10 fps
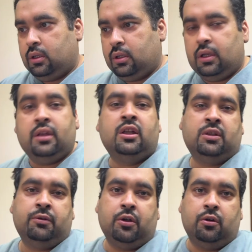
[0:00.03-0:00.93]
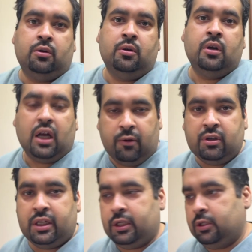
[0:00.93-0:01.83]
In this video, I will
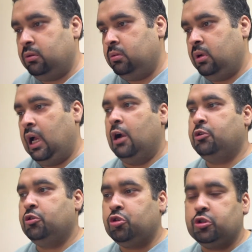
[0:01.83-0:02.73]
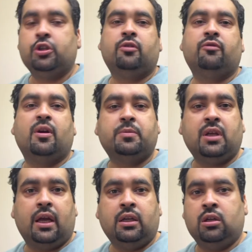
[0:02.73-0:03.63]
tell you how to host your
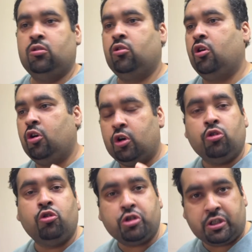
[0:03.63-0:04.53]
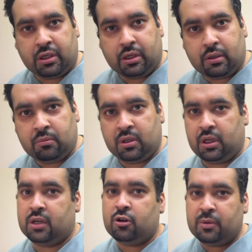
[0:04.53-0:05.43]
website on Hostinger.
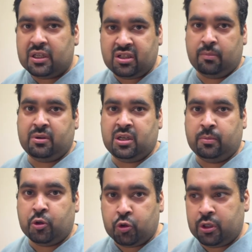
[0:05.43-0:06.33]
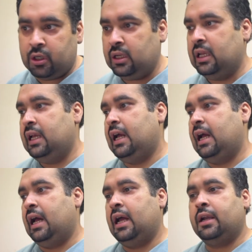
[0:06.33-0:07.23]
It will be a step-by-step tutorial
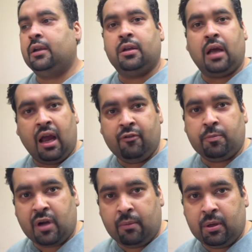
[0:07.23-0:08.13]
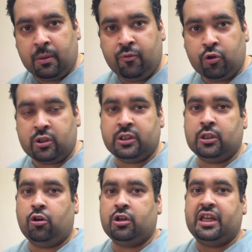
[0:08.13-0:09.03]
and I will probably be
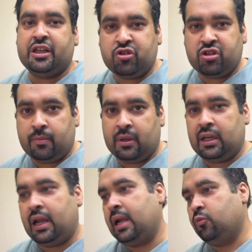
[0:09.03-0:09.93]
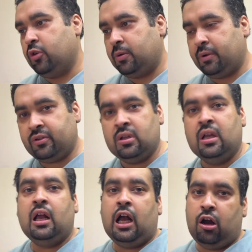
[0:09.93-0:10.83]
focusing on HTML and WordPress.
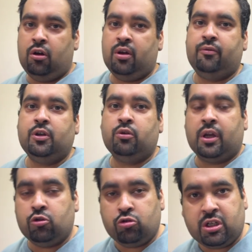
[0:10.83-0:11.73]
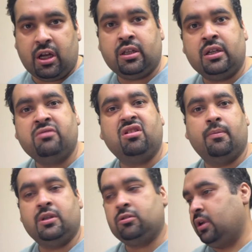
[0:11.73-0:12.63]
However, you can host other
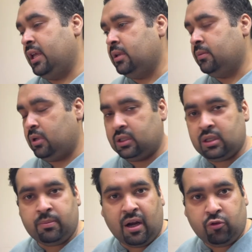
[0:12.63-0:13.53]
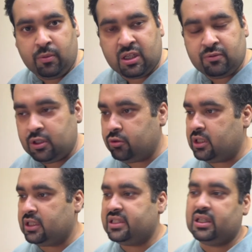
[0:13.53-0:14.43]
CMS or any other platform as well
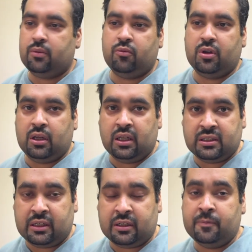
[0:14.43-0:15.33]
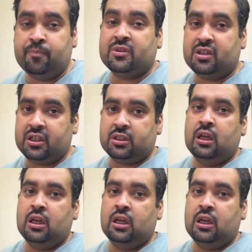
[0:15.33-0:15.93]
using the same way as like this.